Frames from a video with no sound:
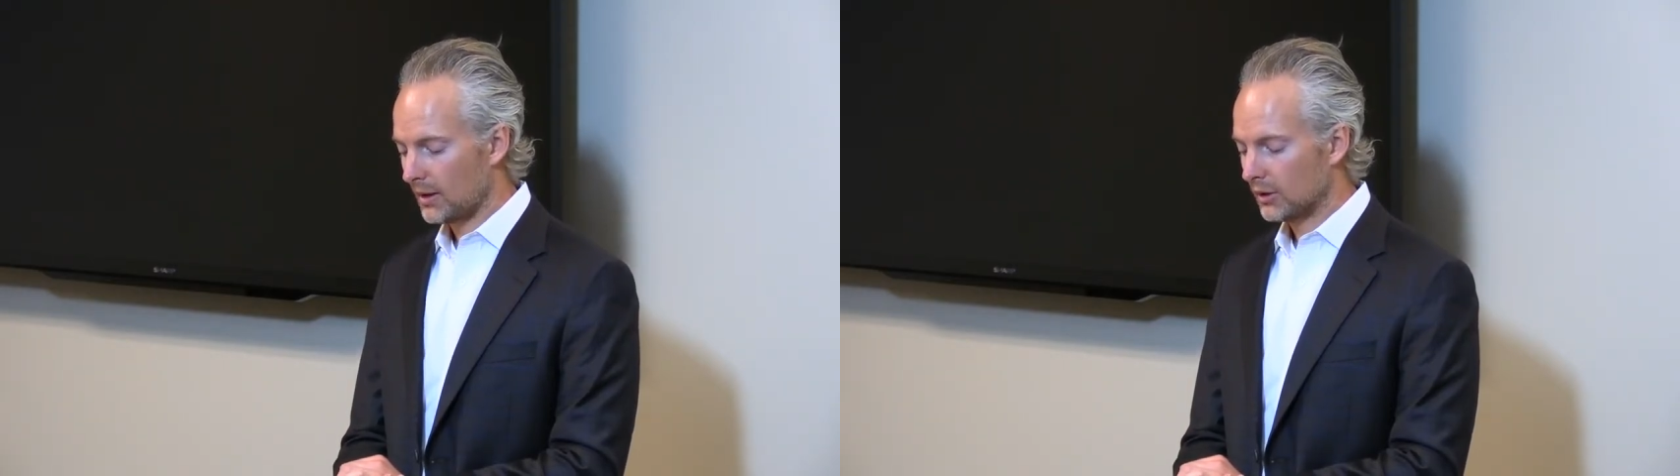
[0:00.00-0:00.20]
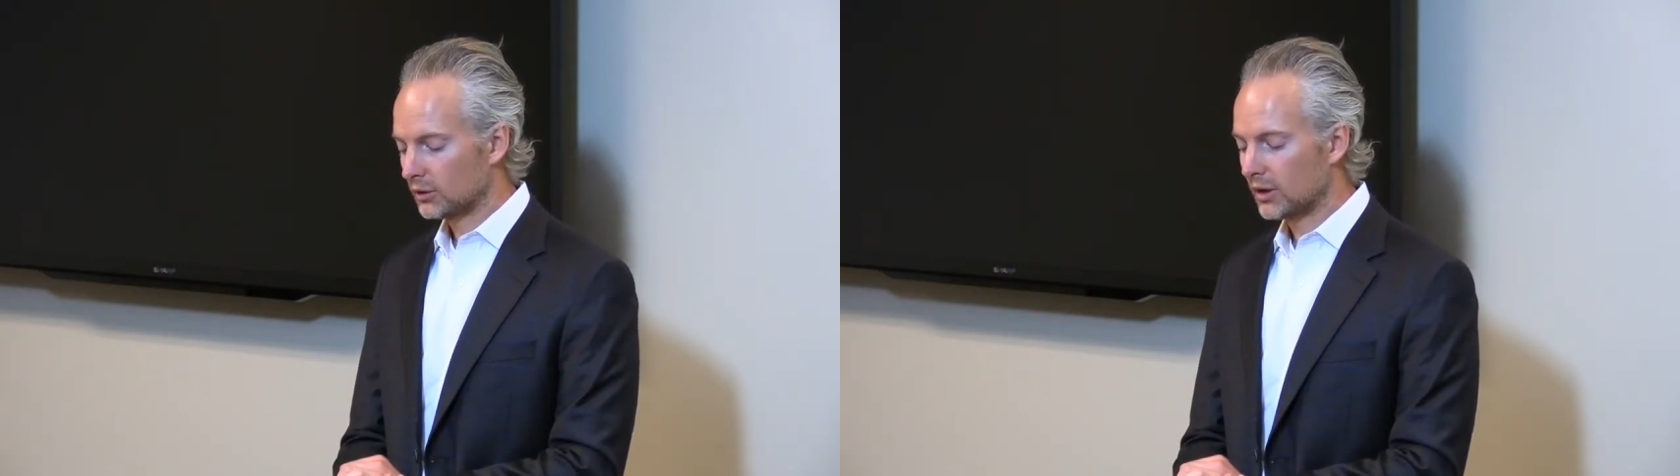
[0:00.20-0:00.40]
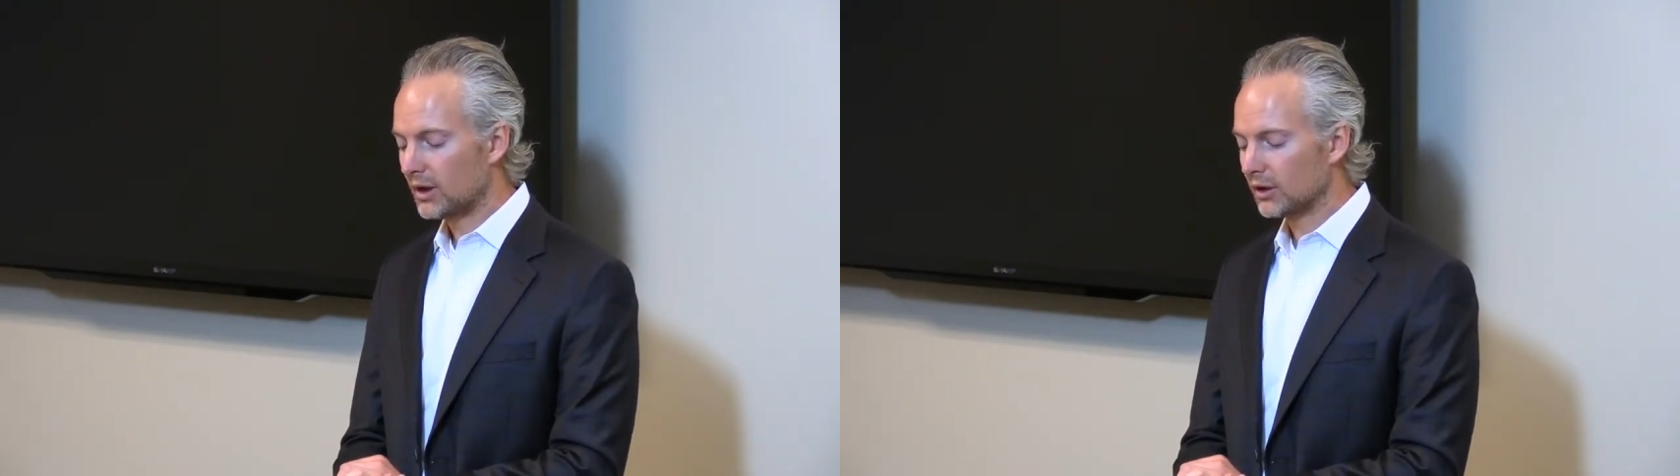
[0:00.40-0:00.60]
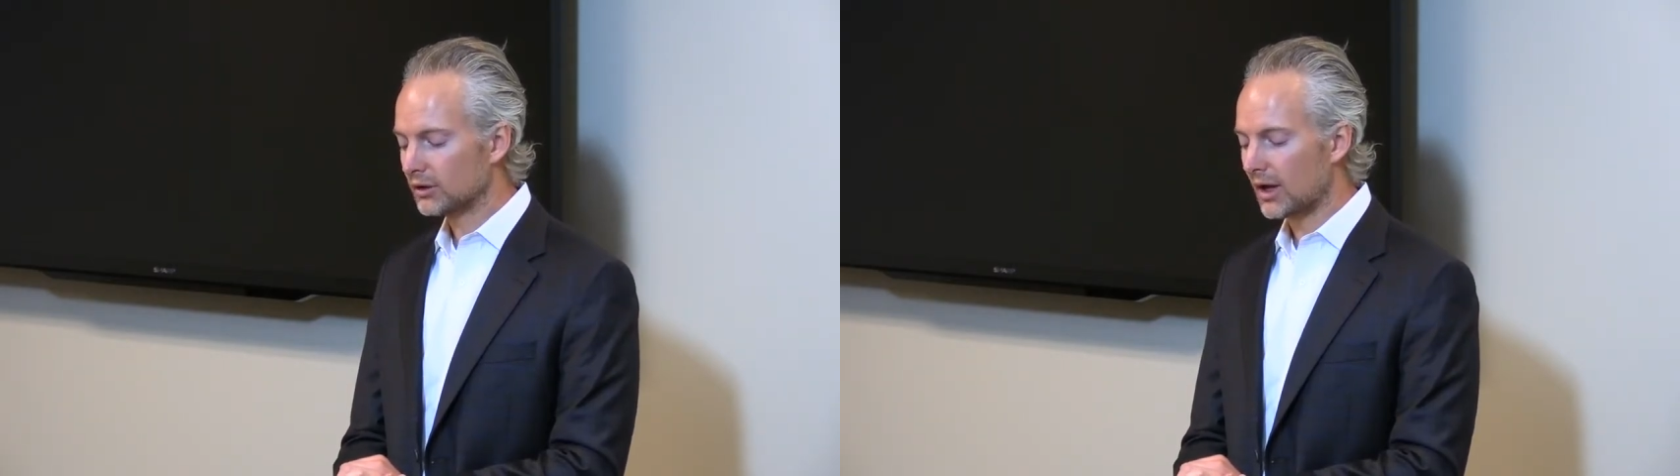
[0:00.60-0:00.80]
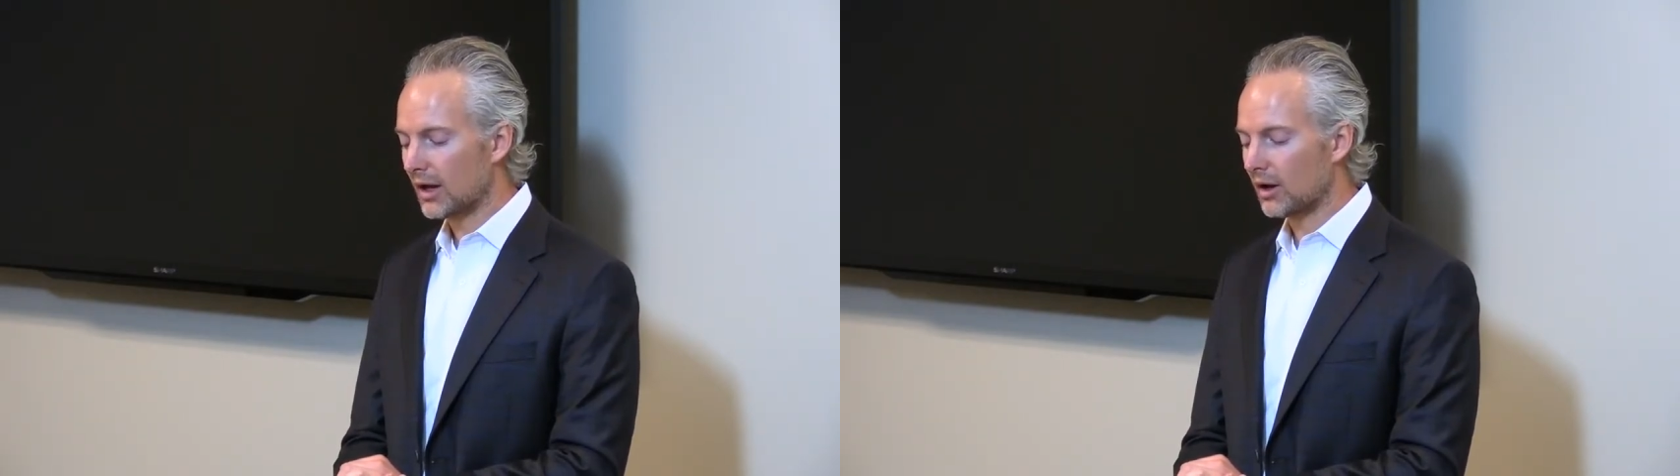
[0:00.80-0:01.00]
So
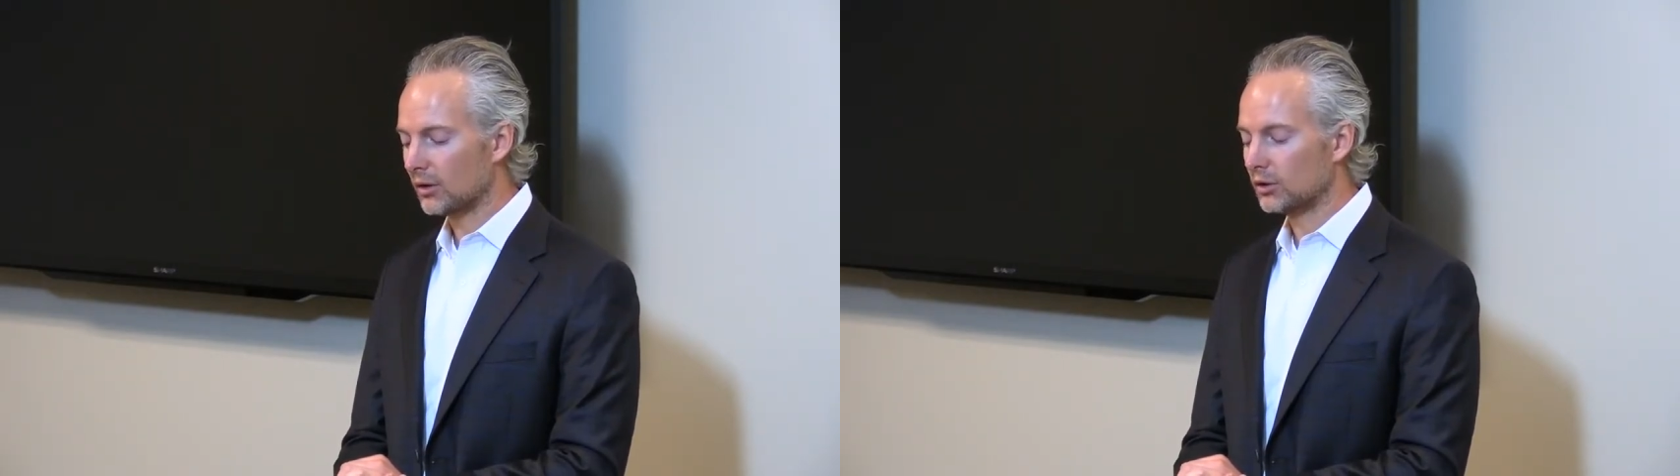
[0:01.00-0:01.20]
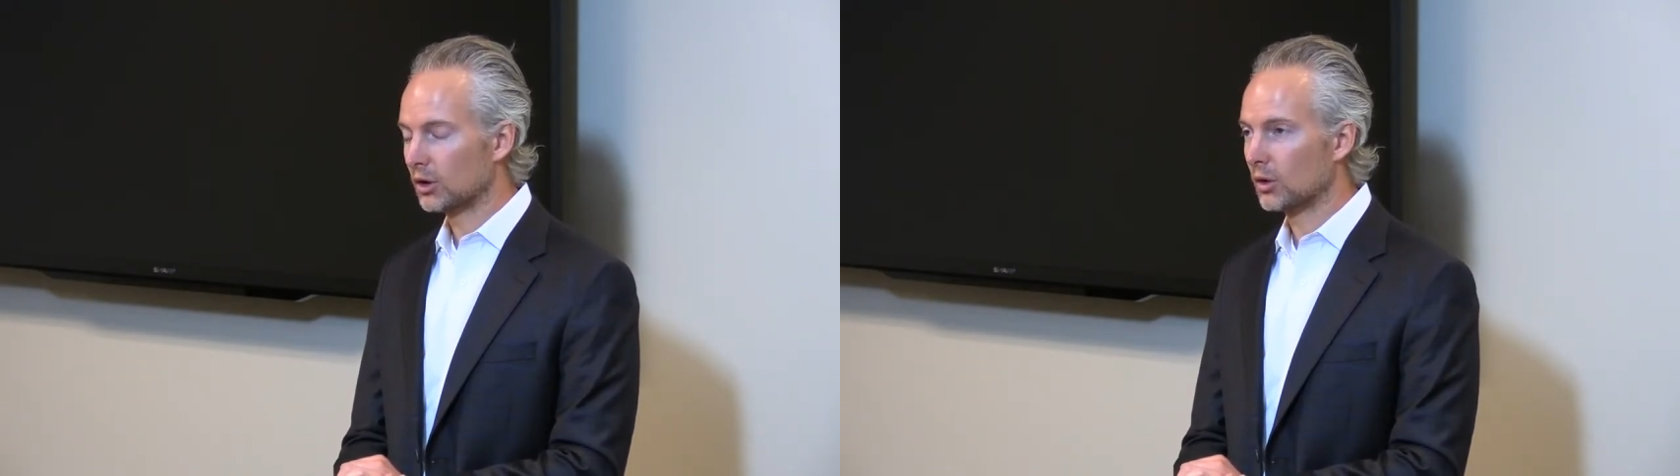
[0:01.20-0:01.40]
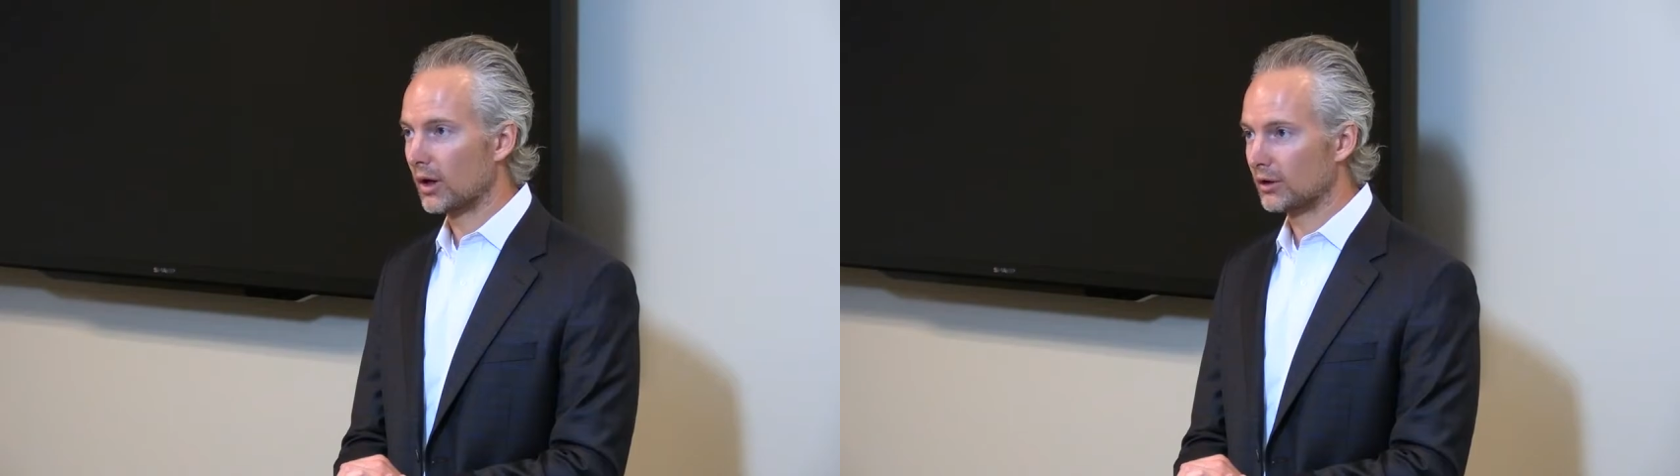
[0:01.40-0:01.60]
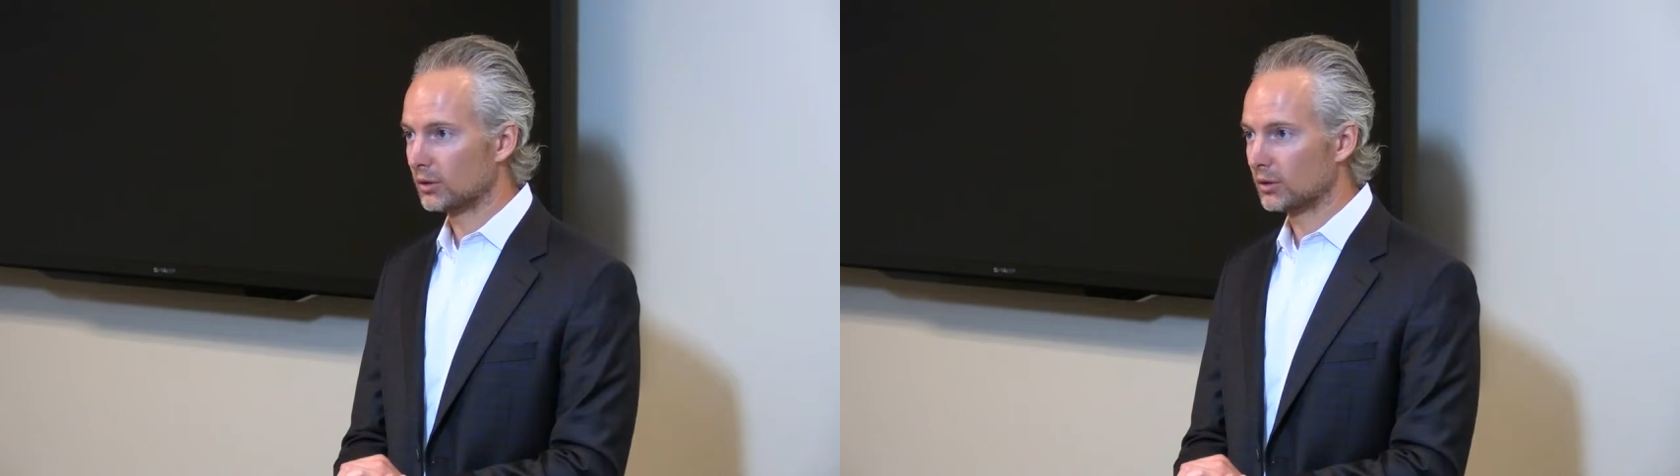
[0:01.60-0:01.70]
here's how your credit